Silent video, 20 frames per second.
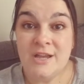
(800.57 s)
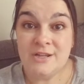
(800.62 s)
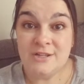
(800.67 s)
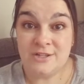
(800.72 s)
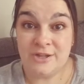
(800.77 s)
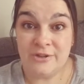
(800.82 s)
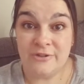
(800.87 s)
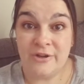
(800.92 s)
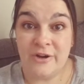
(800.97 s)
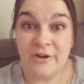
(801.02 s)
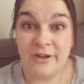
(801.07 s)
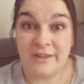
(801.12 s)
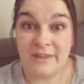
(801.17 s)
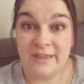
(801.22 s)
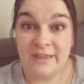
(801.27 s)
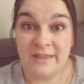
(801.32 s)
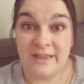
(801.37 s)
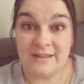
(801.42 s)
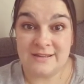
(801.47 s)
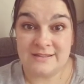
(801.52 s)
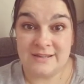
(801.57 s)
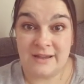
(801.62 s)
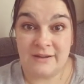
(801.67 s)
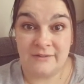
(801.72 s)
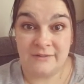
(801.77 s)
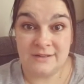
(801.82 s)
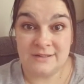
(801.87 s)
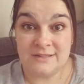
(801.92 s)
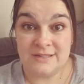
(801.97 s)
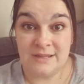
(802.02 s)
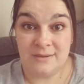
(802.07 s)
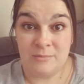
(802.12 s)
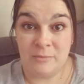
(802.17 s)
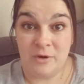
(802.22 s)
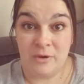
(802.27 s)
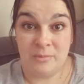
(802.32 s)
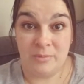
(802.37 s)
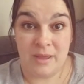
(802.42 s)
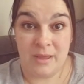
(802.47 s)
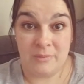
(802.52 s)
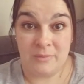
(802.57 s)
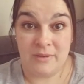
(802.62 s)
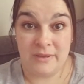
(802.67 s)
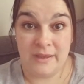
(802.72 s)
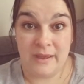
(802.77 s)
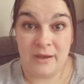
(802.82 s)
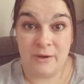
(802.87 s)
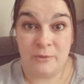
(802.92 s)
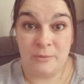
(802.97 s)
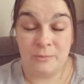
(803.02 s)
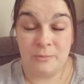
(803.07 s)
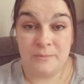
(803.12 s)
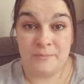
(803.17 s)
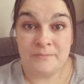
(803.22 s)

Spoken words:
so that I could get down and see my baby girl.